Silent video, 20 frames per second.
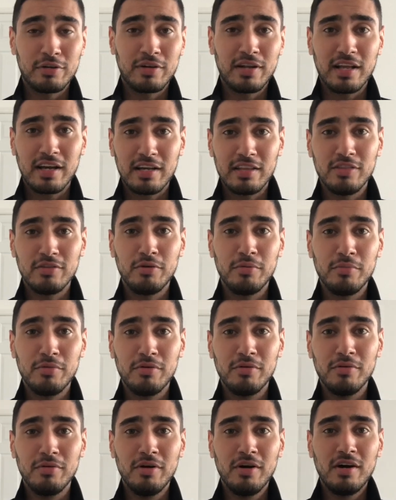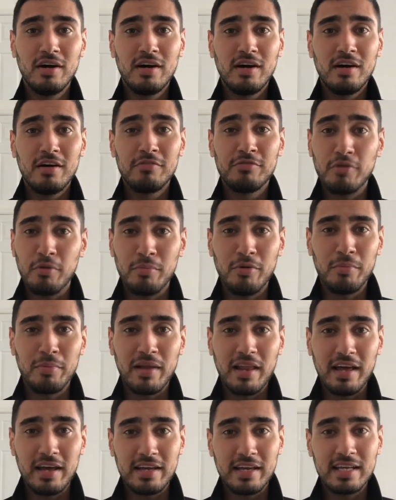looked like a normal football
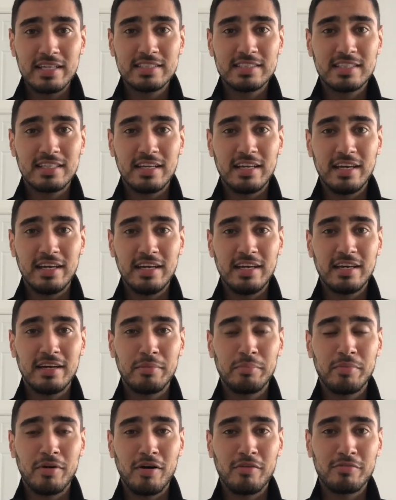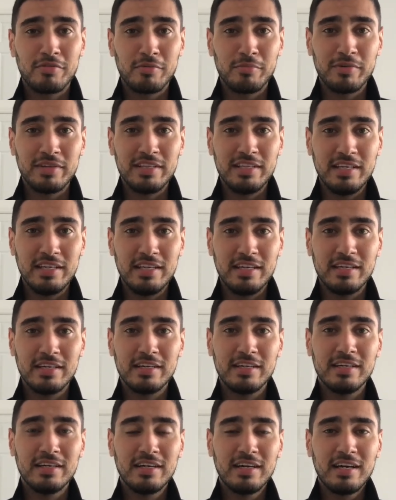player yesterday, apart from when
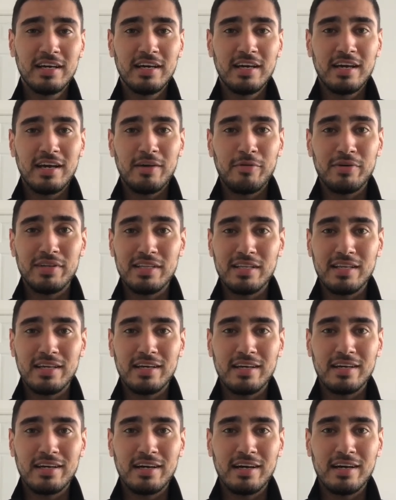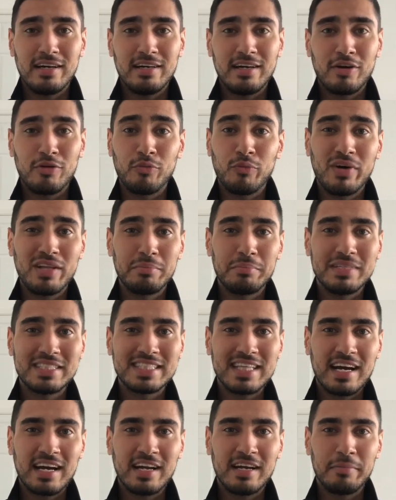Aaron
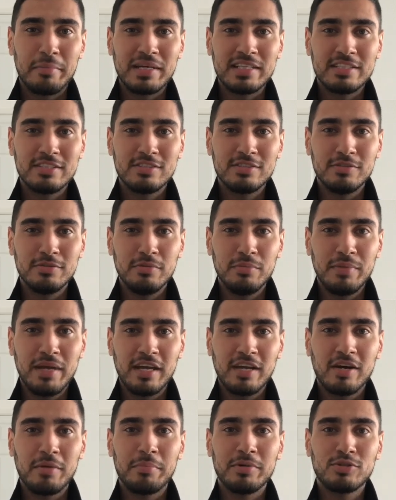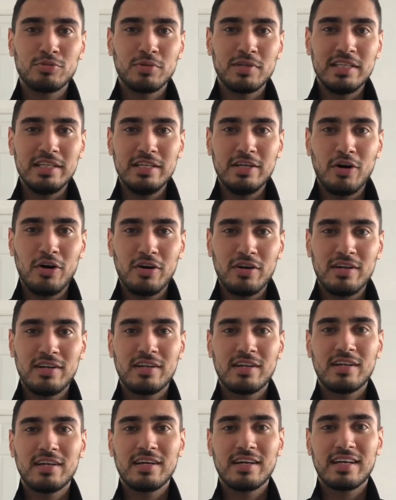Wan-Bissaka managed to make up a 20-yard
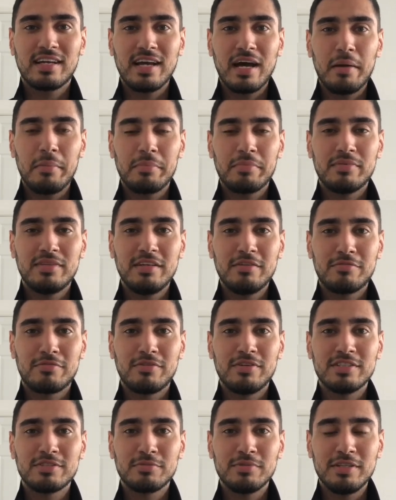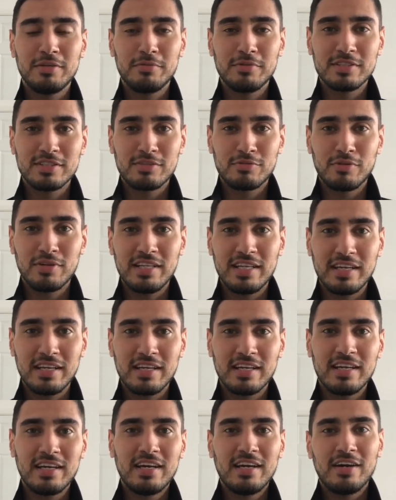gap difference when he was
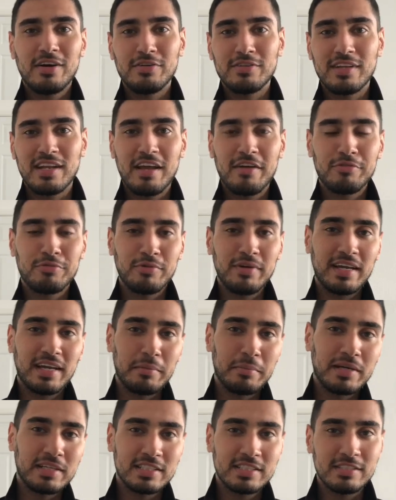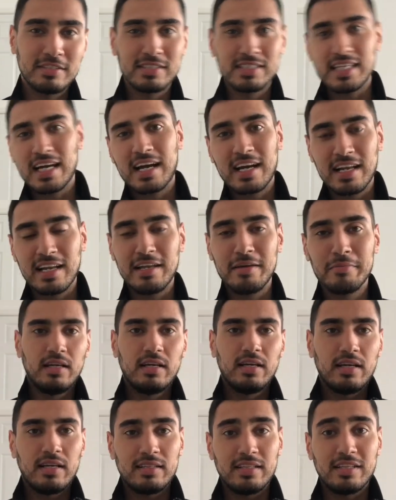running on the left wing and managed to tackle him.
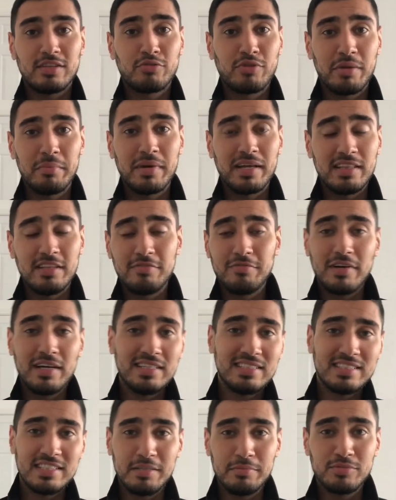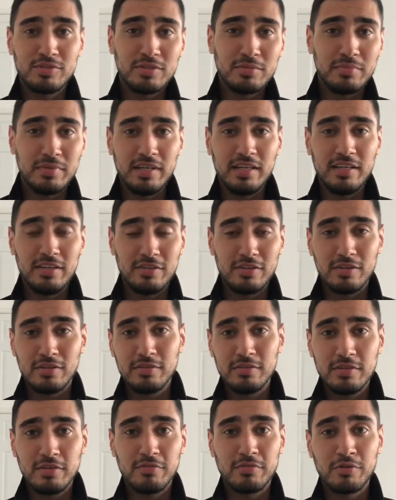The three-man defence seems to be,
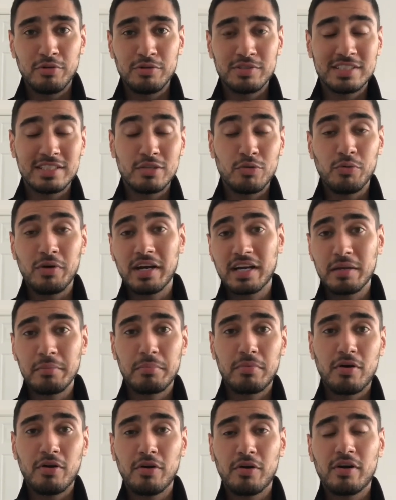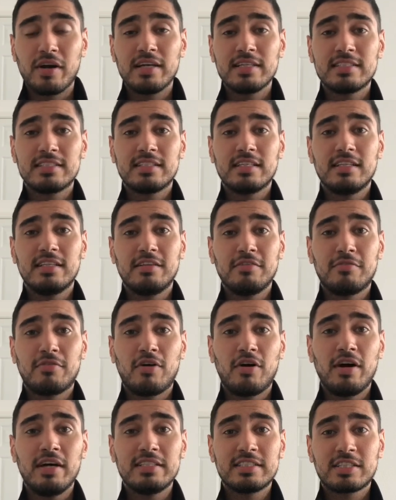of course, it's a work in progress. De
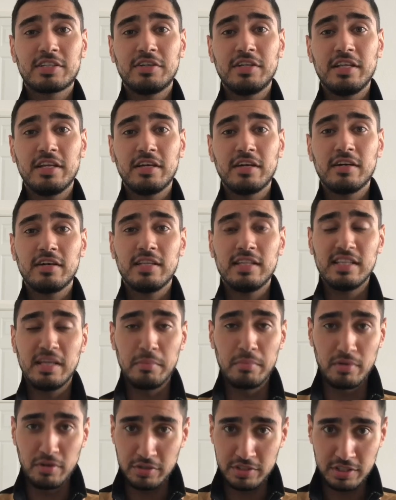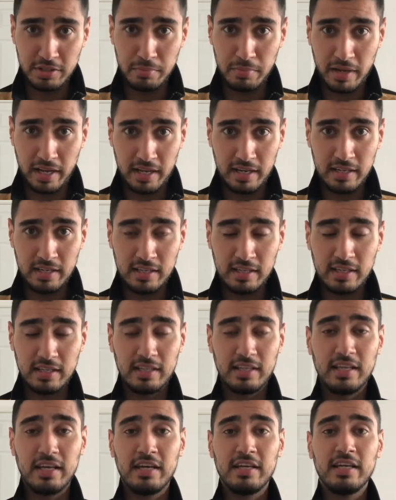Vrij, Skriniar and D'Ambrosio played
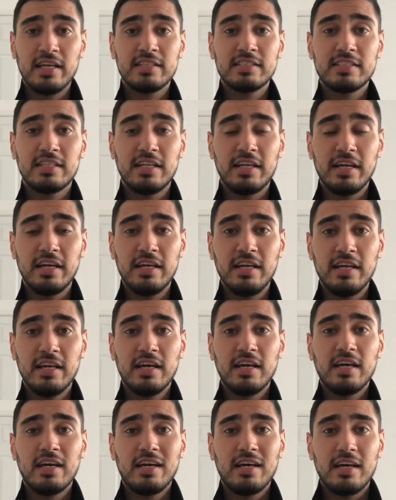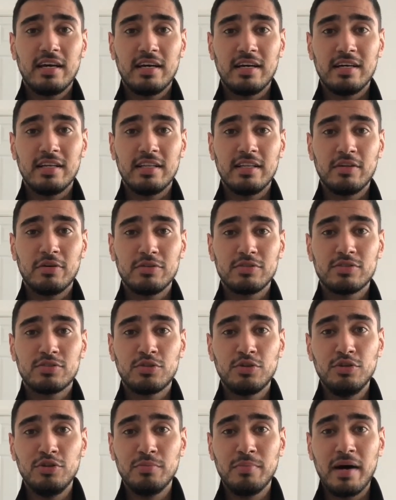there yesterday. Not
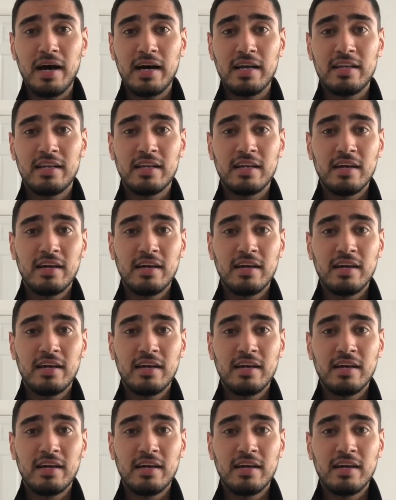too bad.